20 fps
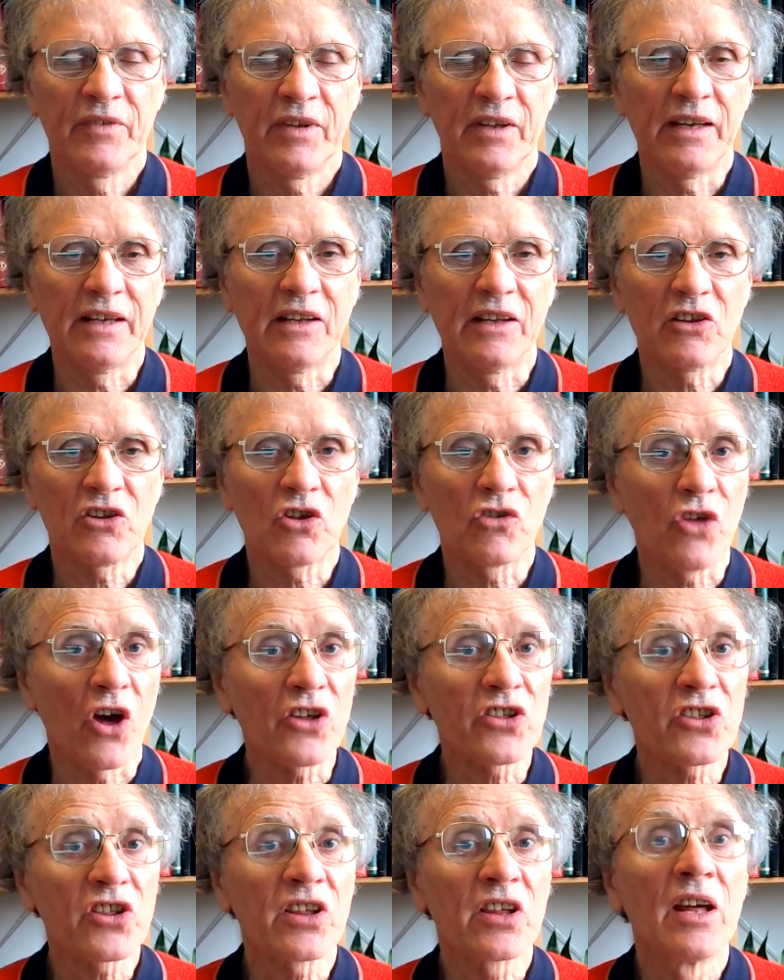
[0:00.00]
It is
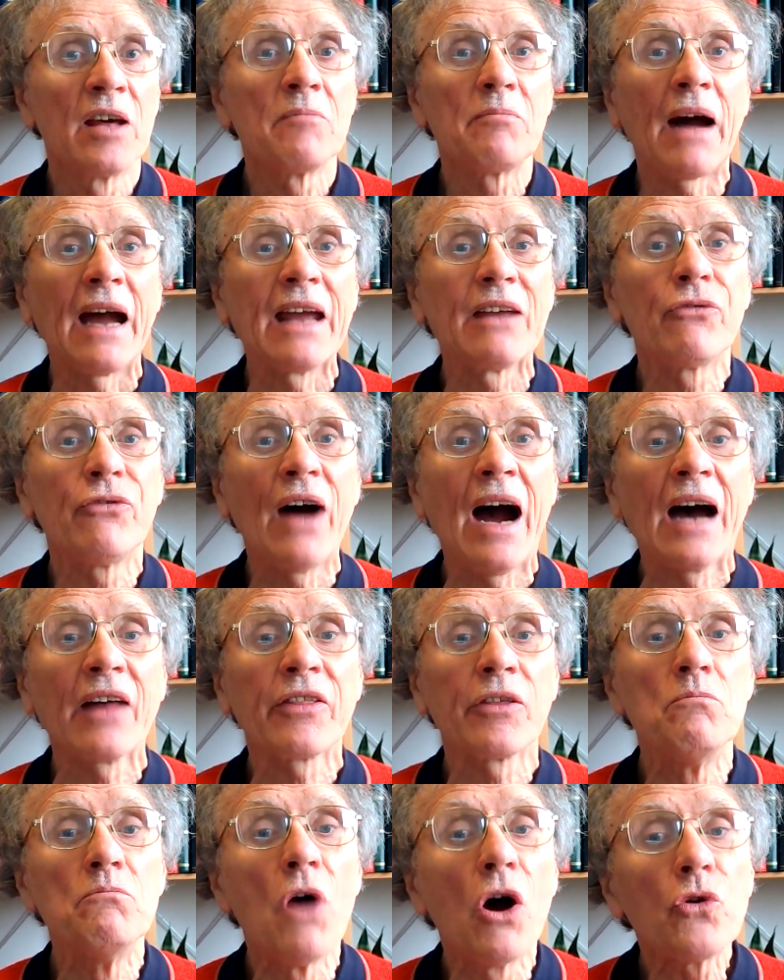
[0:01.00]
thus by far
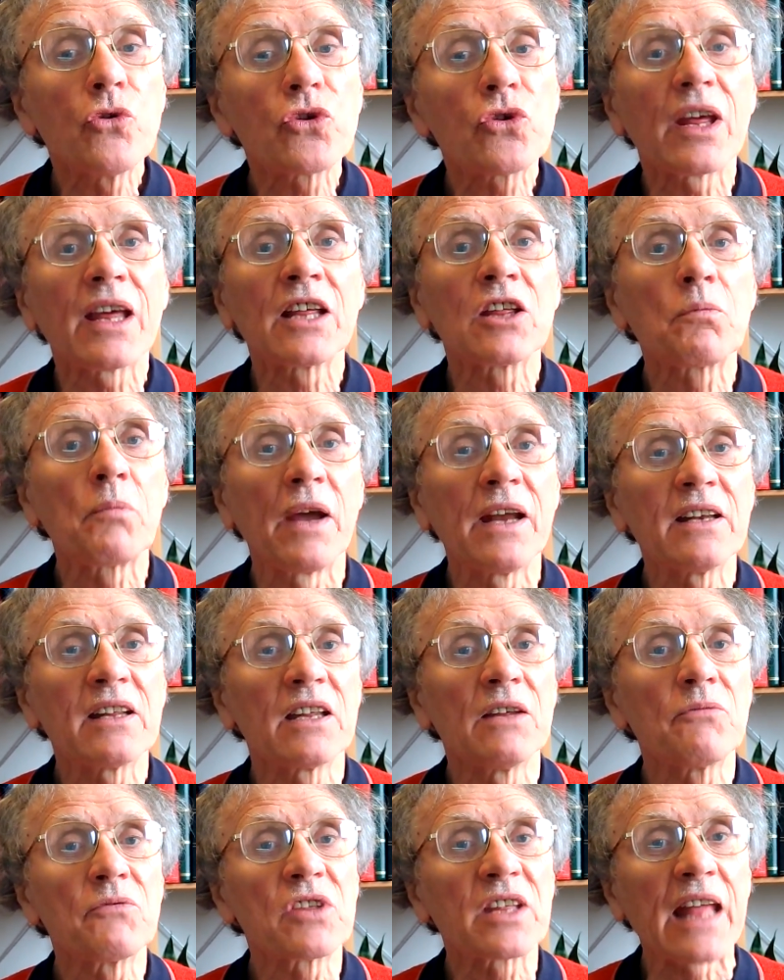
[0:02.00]
the most
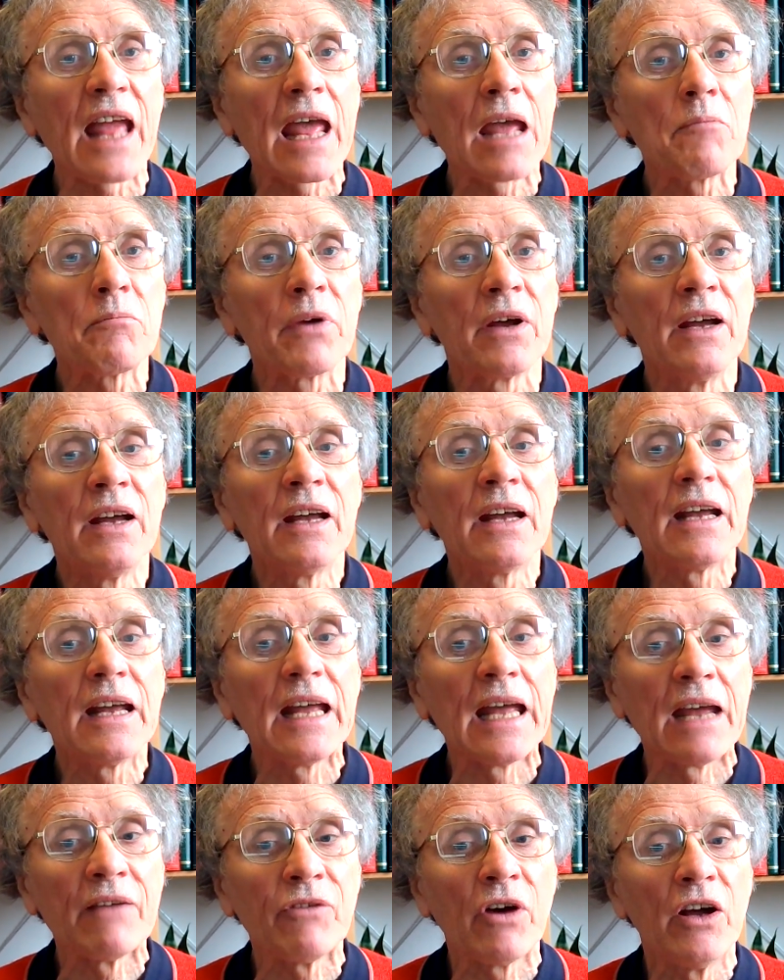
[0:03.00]
expensive stamp
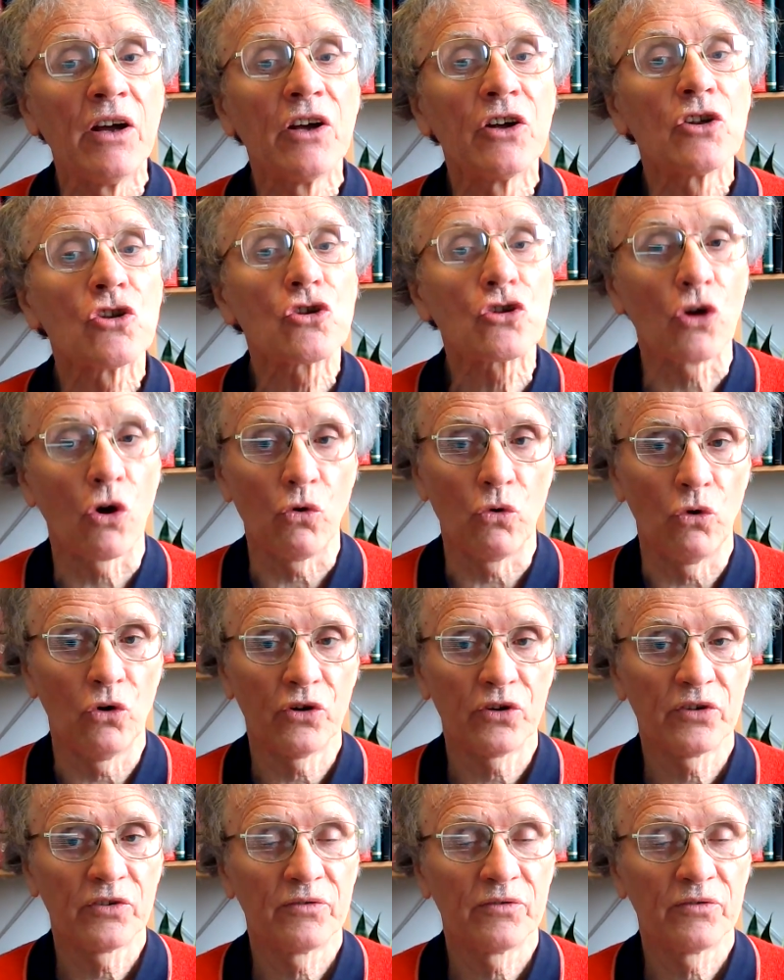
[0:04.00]
ever sold.